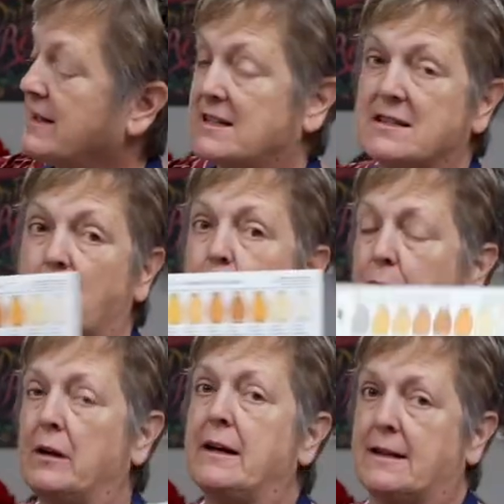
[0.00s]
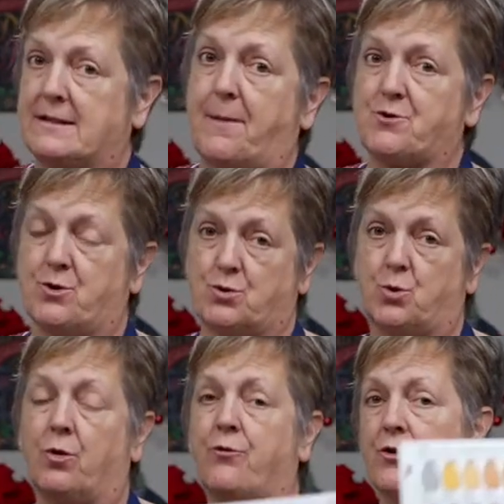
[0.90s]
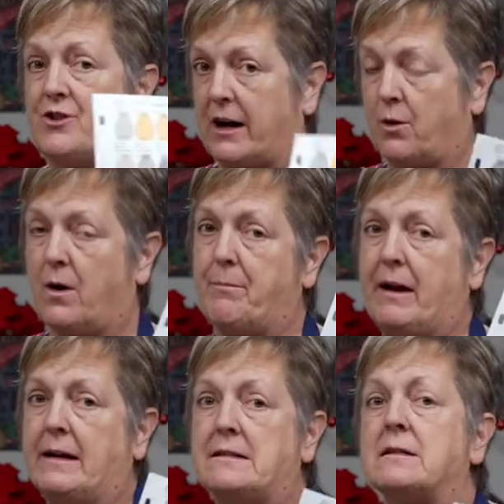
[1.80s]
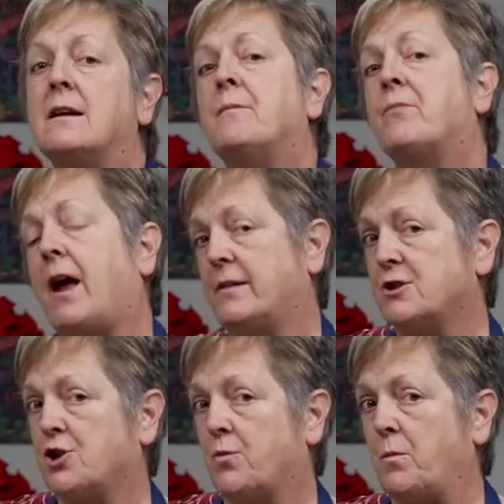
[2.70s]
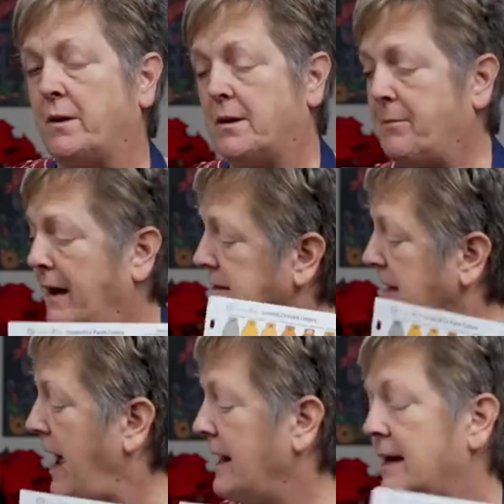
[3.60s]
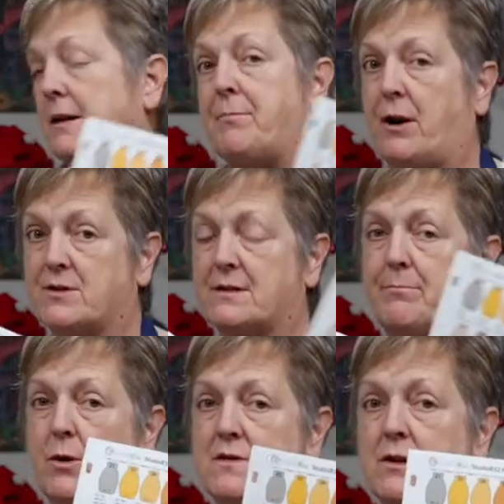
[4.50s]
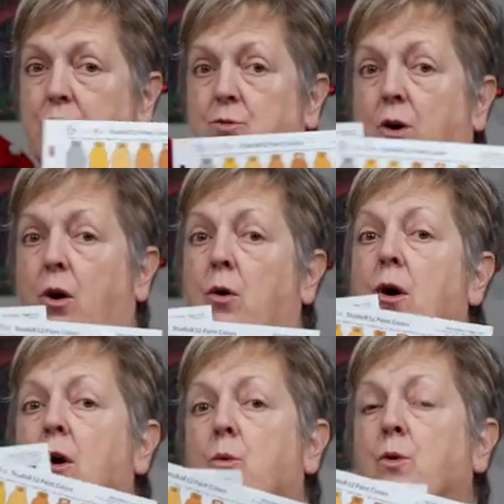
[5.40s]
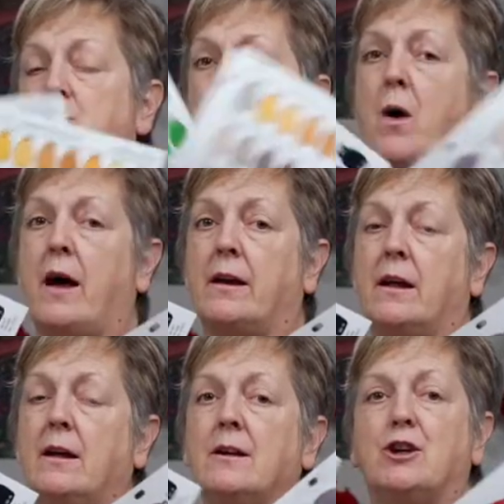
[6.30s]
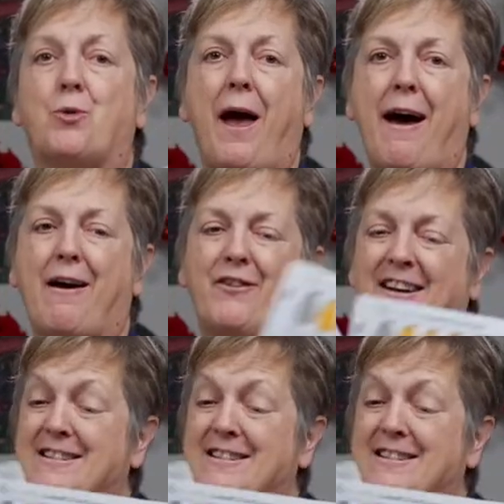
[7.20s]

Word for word: This is a really exceptional tool for DecoArt paints and the Sherwin-Williams paints, and it compares them both so you know which one you have.